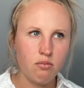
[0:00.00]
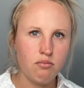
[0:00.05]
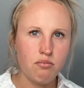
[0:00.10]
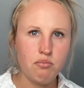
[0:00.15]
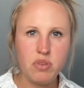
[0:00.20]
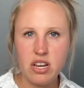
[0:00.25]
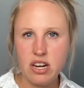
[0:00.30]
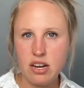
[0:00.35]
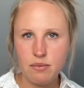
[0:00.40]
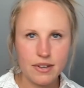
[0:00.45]

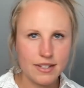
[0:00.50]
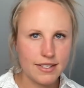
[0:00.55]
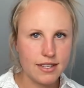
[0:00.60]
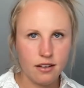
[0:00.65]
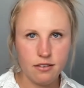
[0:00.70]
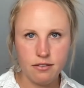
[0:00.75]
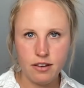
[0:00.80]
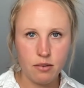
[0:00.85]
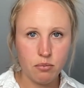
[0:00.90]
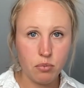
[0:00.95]
beating
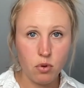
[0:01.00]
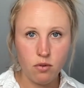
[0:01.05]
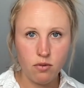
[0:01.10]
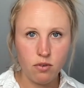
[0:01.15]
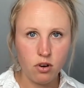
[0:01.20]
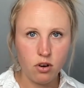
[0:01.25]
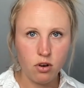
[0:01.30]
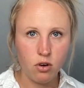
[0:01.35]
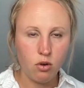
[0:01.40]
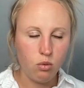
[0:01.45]
myself up
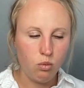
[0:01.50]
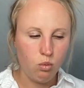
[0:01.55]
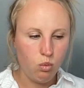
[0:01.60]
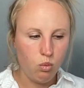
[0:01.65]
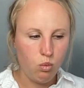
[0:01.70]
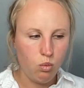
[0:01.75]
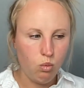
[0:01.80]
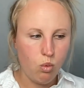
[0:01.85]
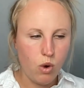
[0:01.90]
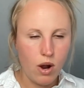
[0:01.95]
over
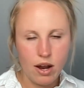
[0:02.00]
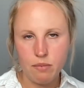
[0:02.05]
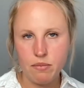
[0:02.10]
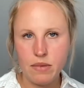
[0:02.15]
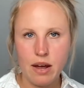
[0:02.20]
why I'm